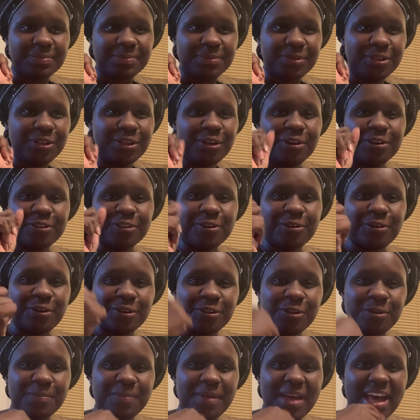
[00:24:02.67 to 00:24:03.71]
They're on
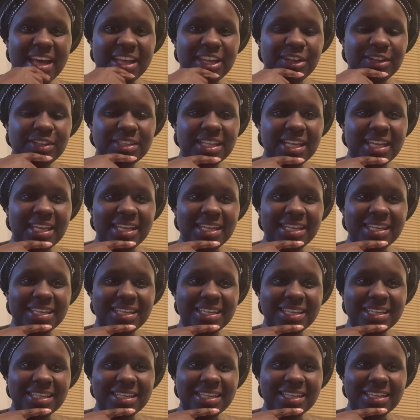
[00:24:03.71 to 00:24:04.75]
your back and you're like,
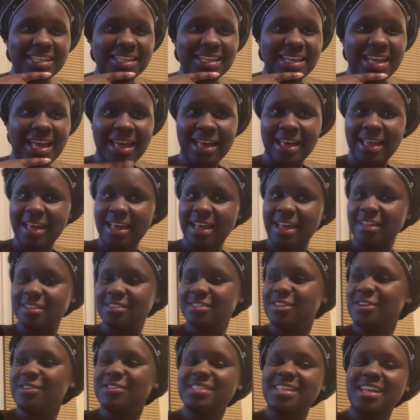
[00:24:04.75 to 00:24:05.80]

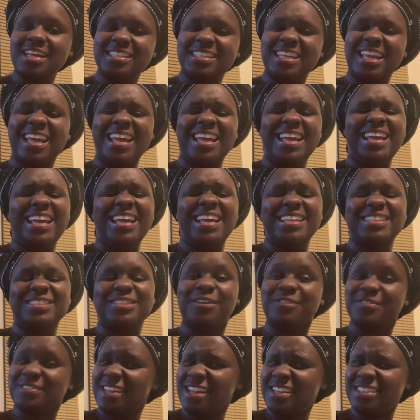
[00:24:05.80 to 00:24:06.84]
don't touch
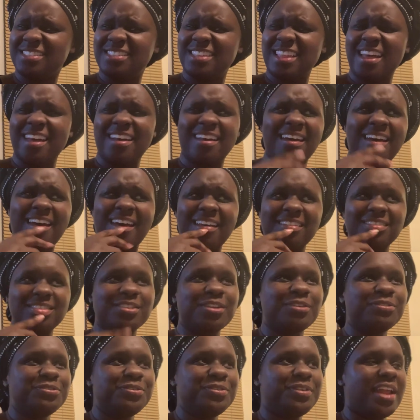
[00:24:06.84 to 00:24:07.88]
that.
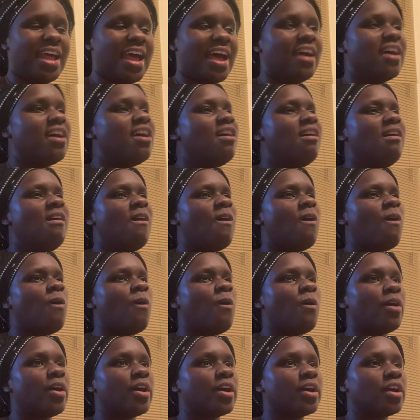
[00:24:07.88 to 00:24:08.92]
Don't do that.
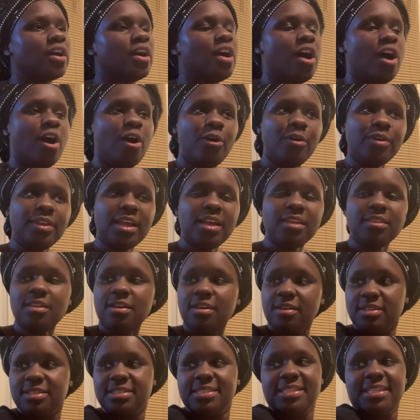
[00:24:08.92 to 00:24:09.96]
Or, oh yeah,
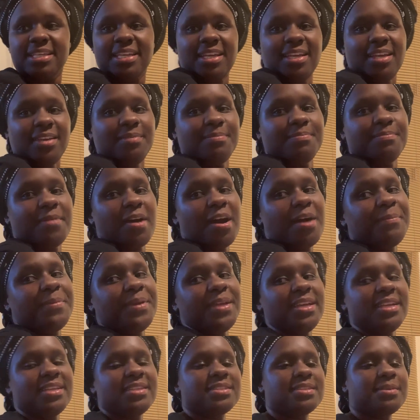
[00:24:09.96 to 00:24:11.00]
look, see,
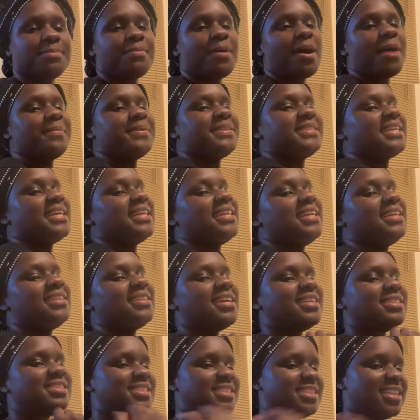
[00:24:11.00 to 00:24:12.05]
mommy's getting
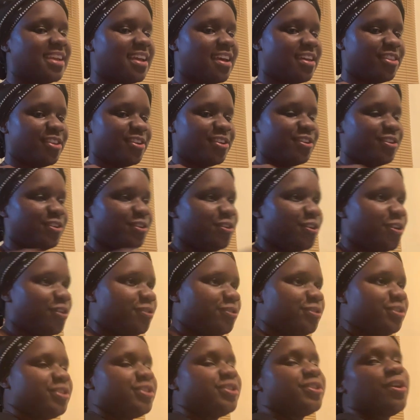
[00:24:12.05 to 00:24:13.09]
lunch together.
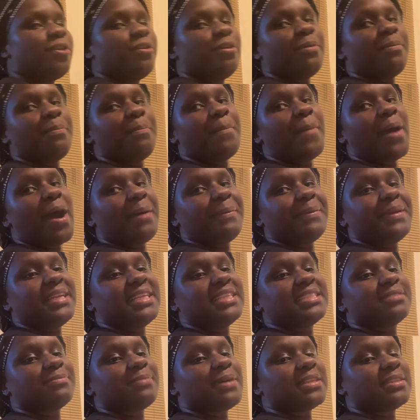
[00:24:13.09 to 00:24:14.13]
You show them, mommy
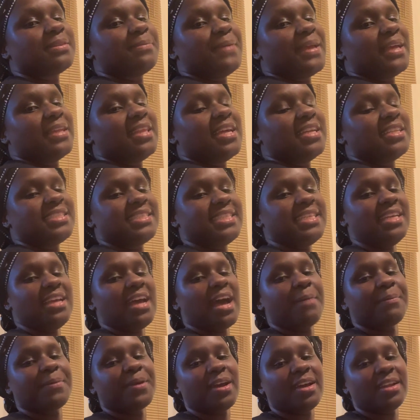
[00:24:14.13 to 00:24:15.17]
is about to make lunch. See,
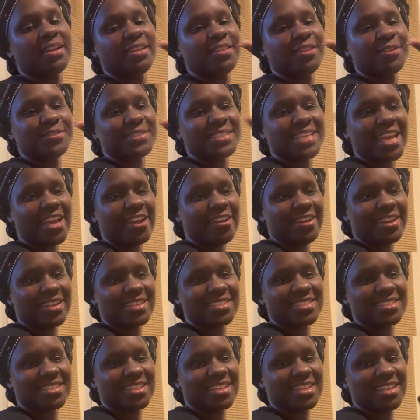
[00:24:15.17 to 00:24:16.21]
I'm cutting those
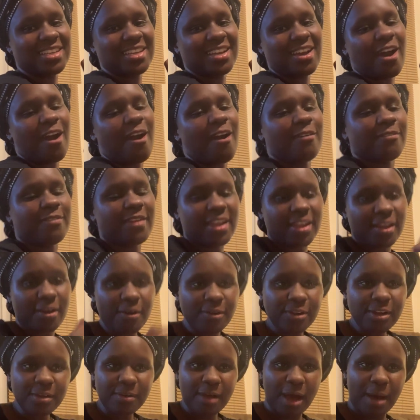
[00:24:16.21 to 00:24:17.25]
carrots. All right, hold
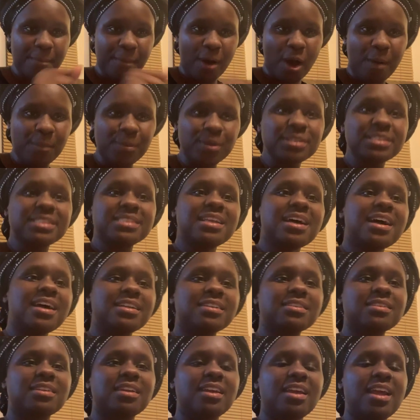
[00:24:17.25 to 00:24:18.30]
on, I'm almost
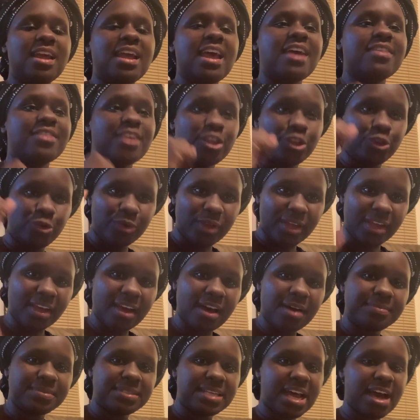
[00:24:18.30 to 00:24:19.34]
done. And then you can
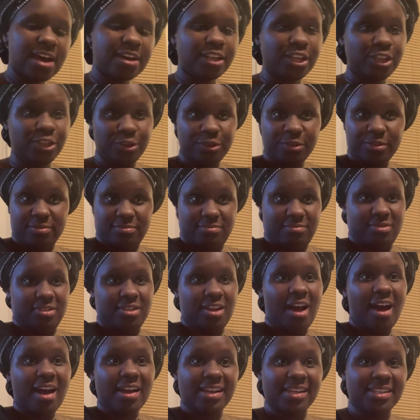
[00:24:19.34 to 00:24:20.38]
come down and you're
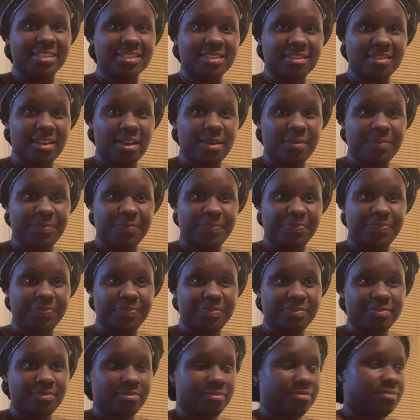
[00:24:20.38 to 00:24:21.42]
talking to them.
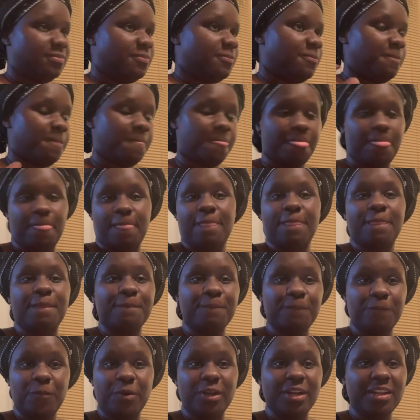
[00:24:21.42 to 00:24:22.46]

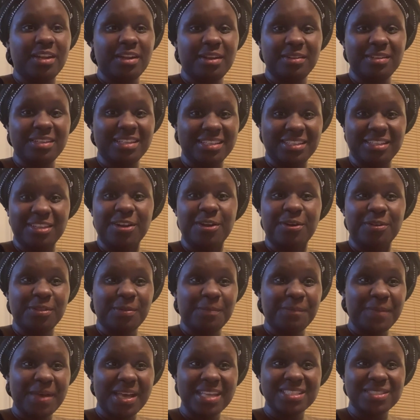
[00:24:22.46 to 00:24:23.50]
One of the
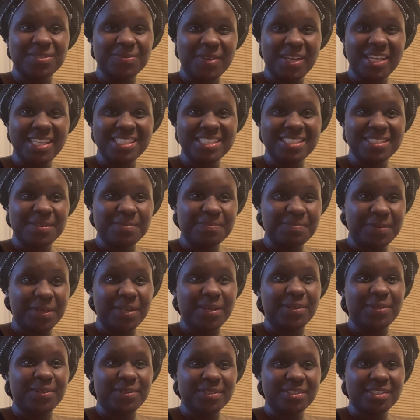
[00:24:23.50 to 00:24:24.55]
best ways to
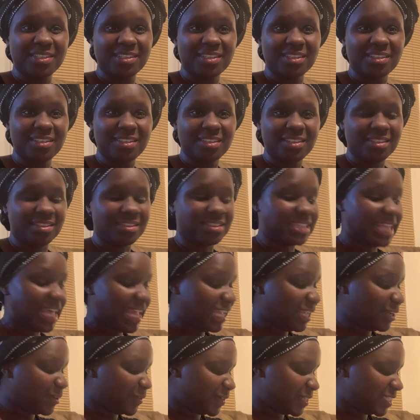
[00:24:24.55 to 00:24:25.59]
build
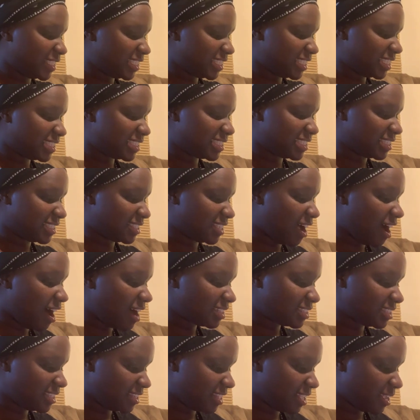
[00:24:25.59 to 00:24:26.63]
language is to talk
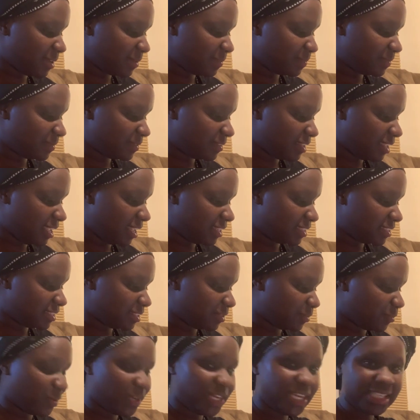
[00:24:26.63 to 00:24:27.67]
to them and to
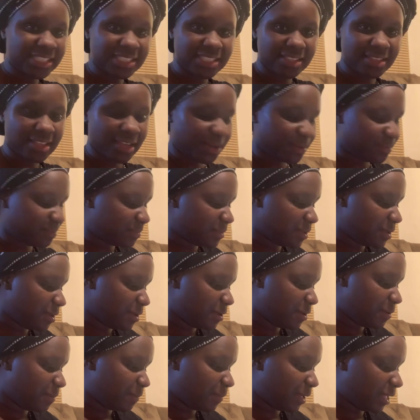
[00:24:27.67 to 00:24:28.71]
read to them.
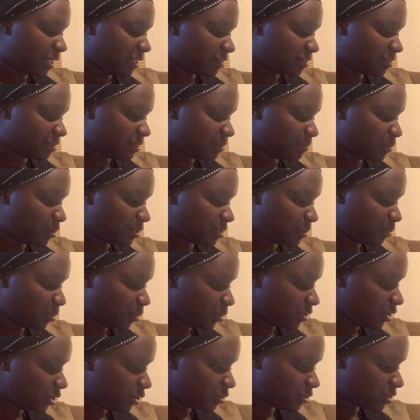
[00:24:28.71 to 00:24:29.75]
But most
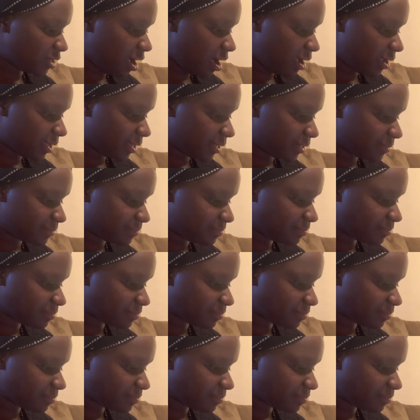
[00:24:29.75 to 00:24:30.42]
importantly, you're talking.